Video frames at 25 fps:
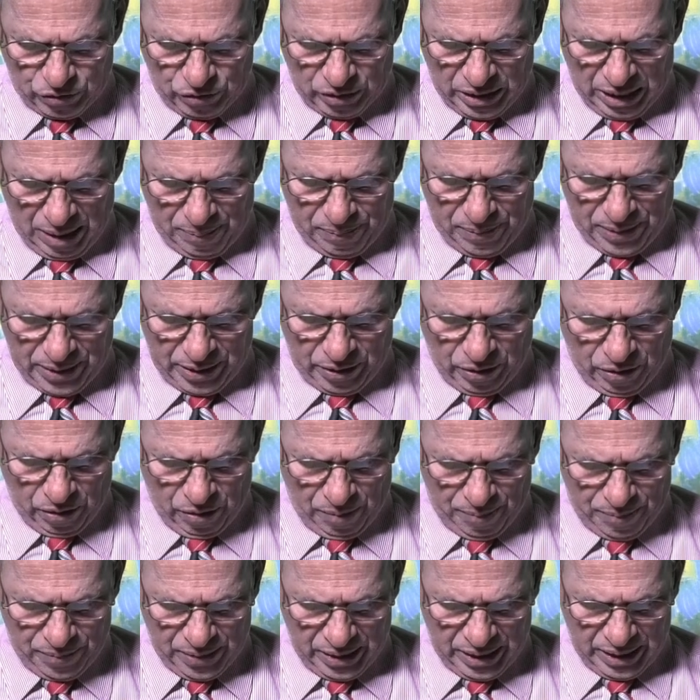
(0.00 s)
to
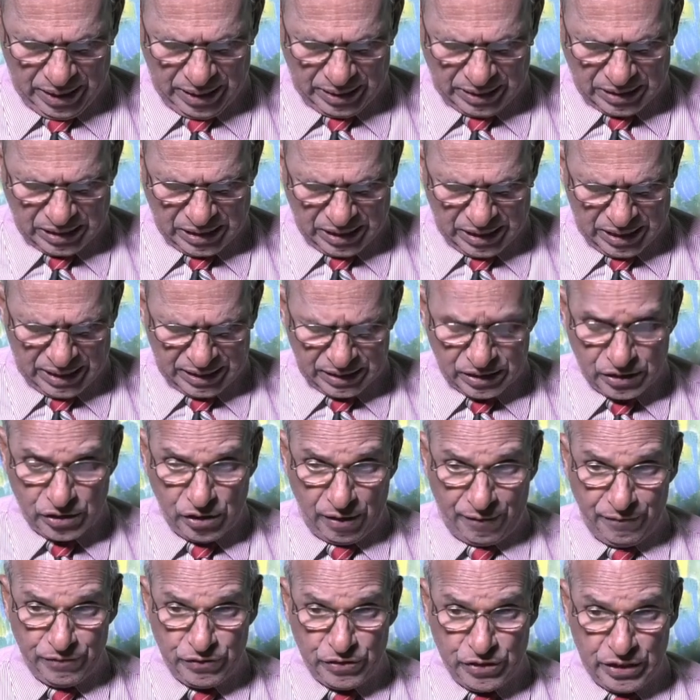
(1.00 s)
Capernaum in search
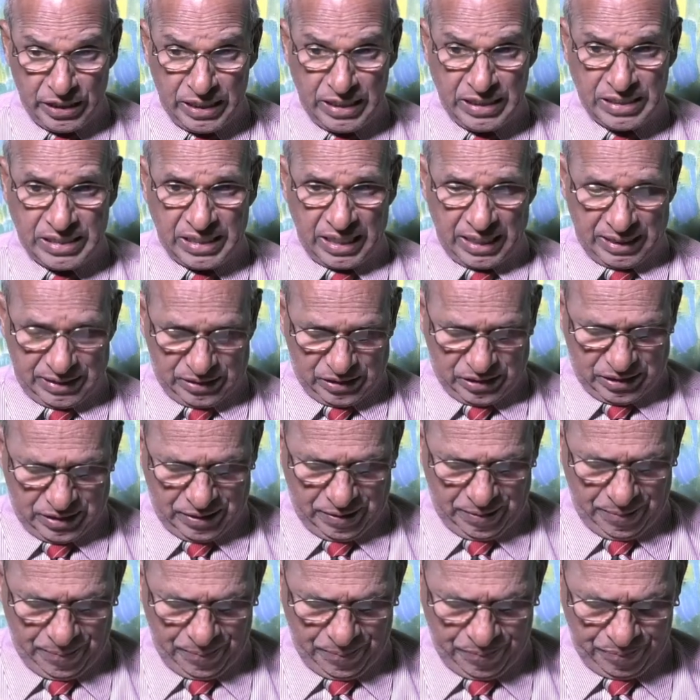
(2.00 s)
of Jesus.
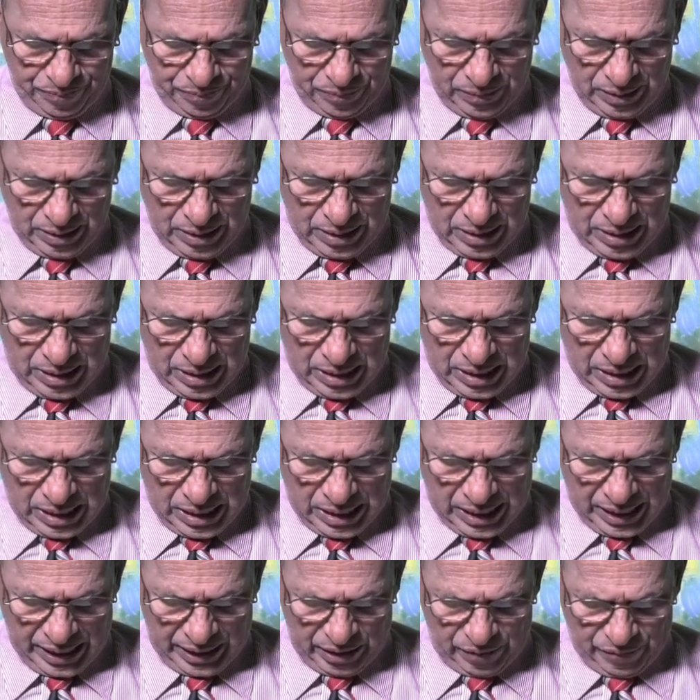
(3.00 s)

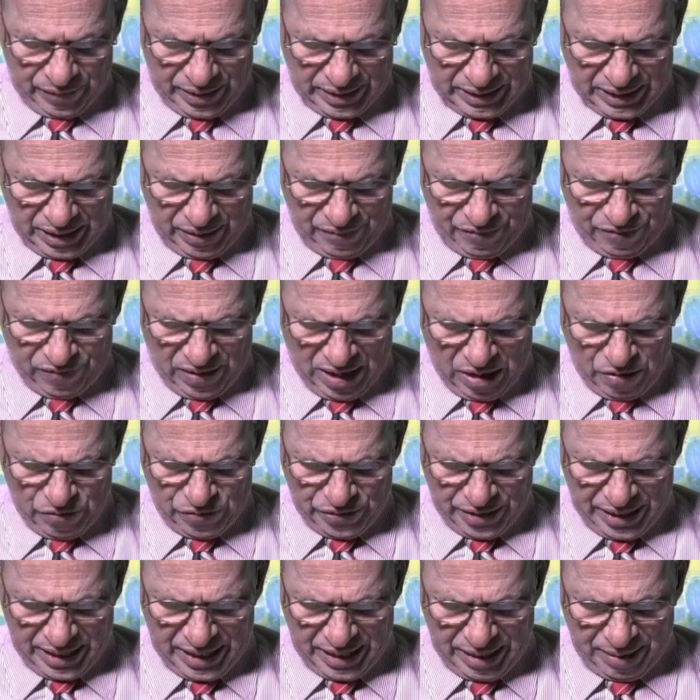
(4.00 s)
And when they
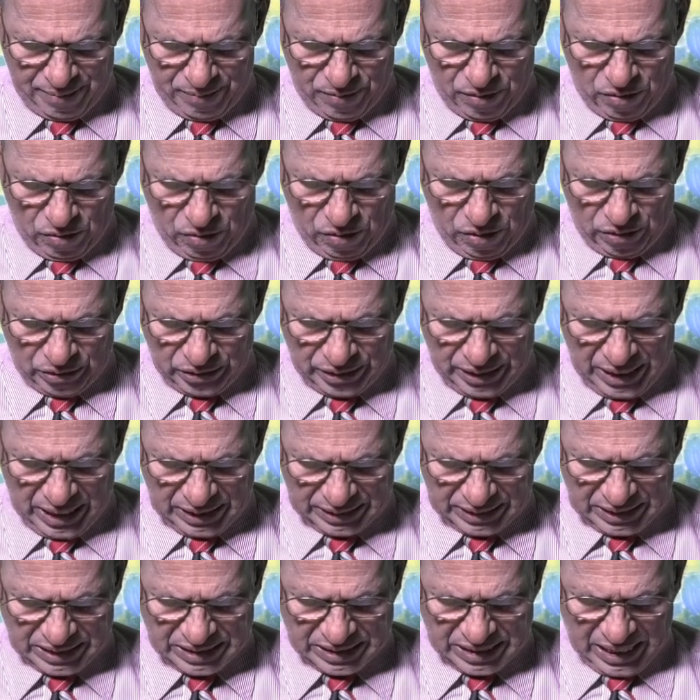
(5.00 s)
found him on the
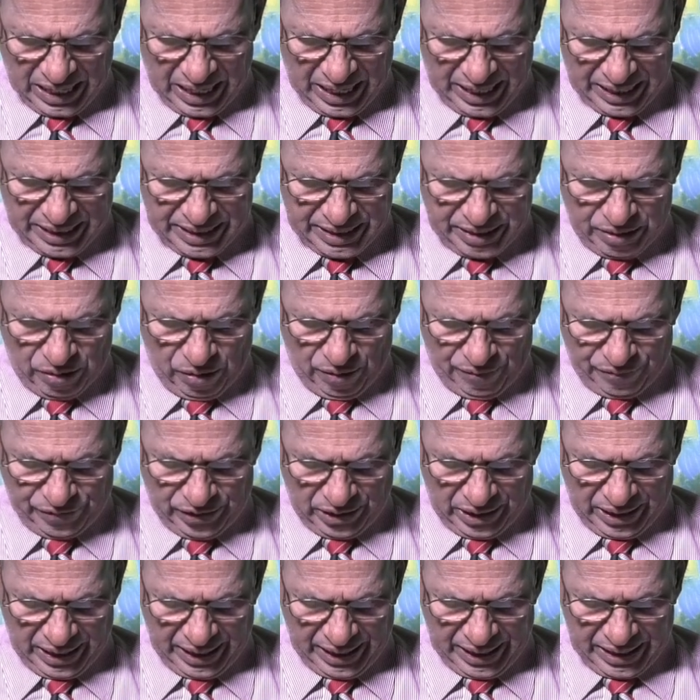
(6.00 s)
other side of
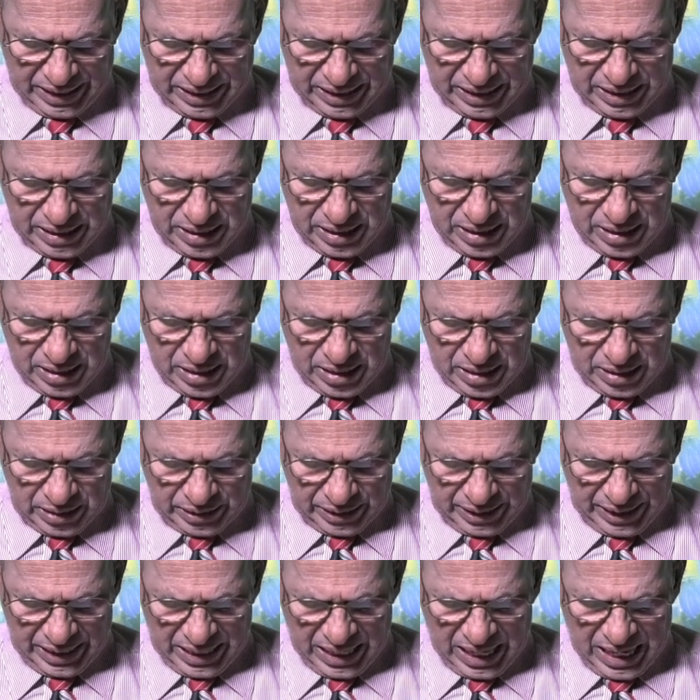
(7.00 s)
the lake,
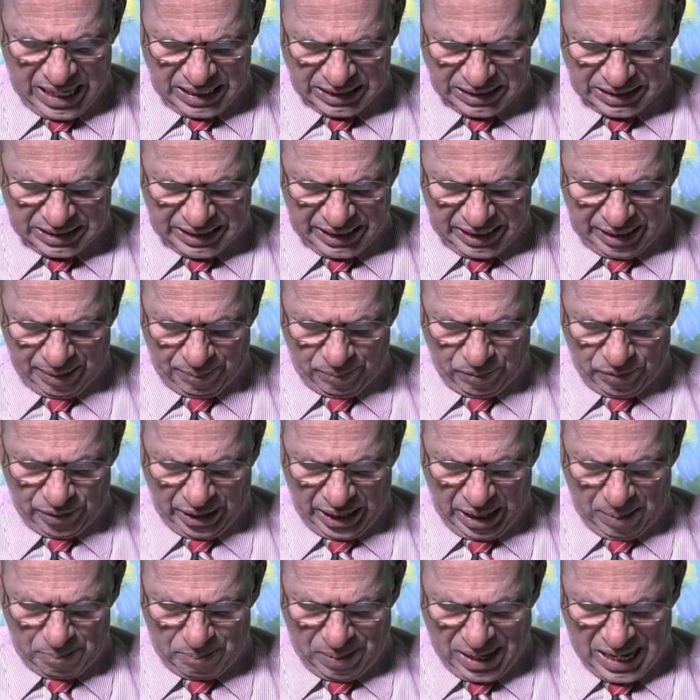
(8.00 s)
they asked him,
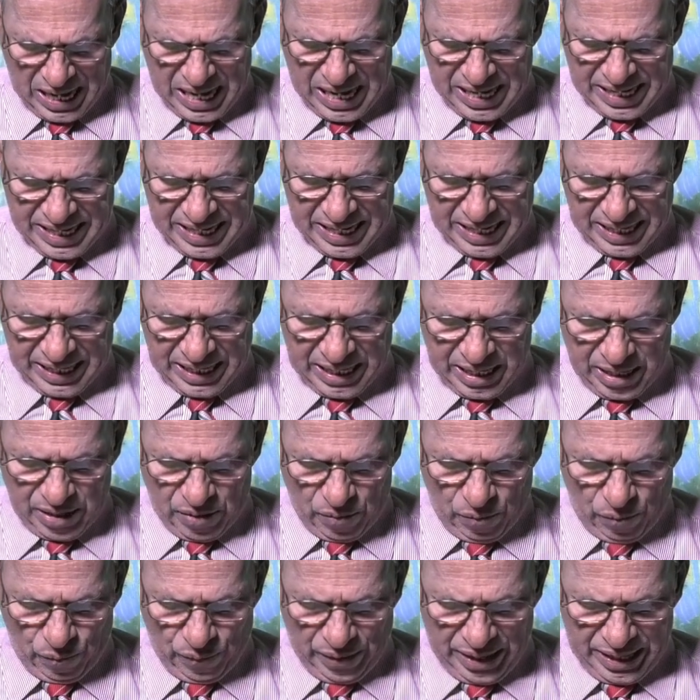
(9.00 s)
"Rabbi,
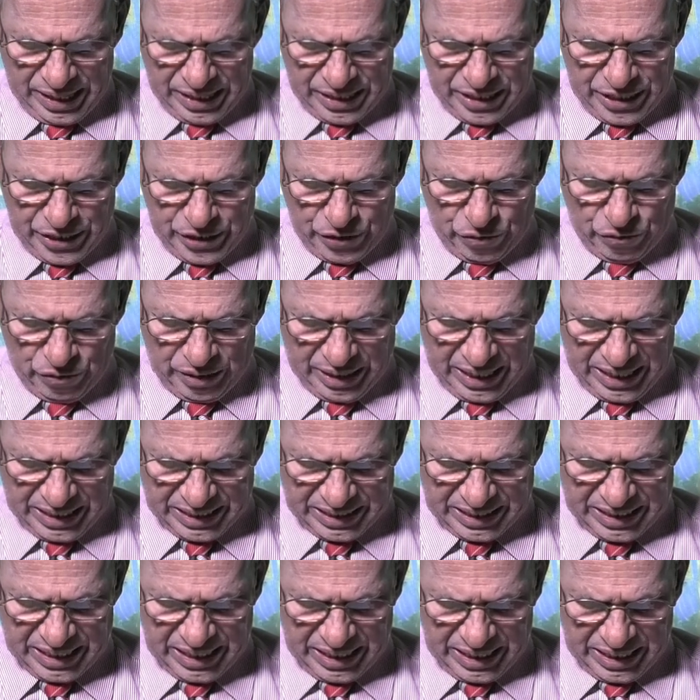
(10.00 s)
when did you
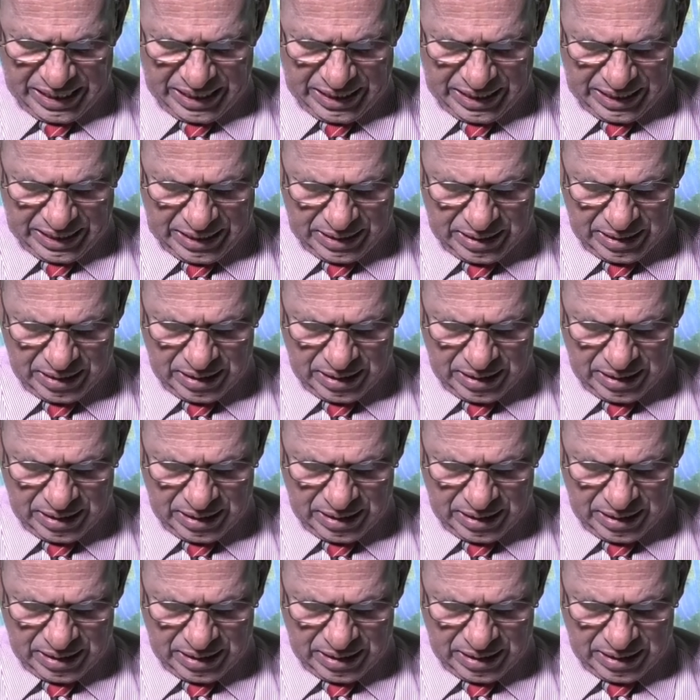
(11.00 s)
get here?"